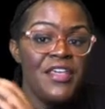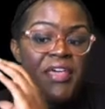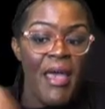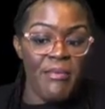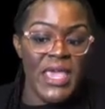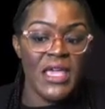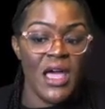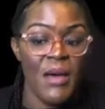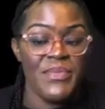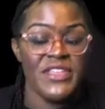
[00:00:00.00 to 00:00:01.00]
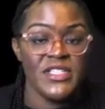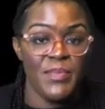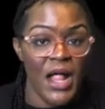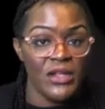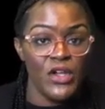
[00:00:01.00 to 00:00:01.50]
that make up this
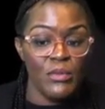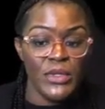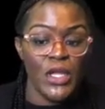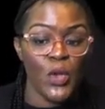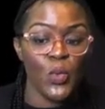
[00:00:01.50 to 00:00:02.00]
polynomial,